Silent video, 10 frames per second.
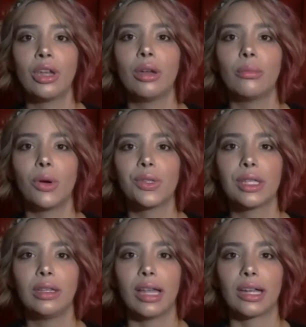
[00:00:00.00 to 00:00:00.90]
Most
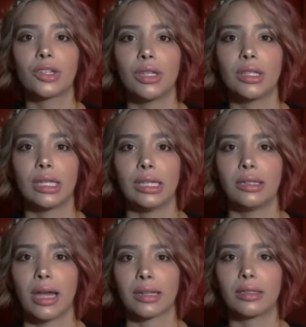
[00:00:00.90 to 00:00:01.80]
elections in
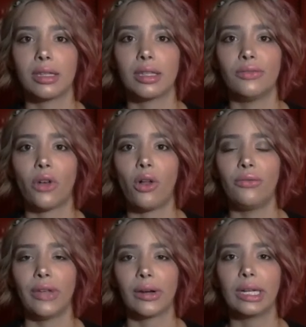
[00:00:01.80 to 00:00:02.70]
Texas involve
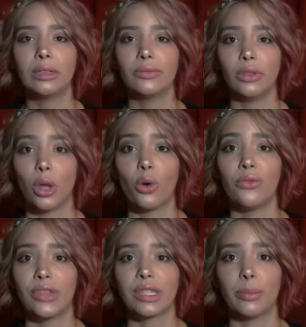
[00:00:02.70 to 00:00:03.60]
very low
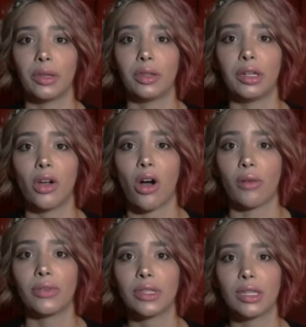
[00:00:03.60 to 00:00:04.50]
visibility
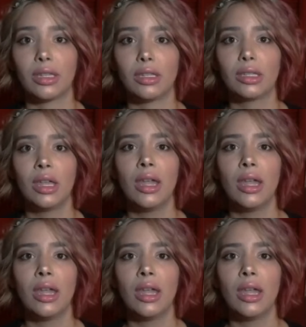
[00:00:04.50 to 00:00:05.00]
offices,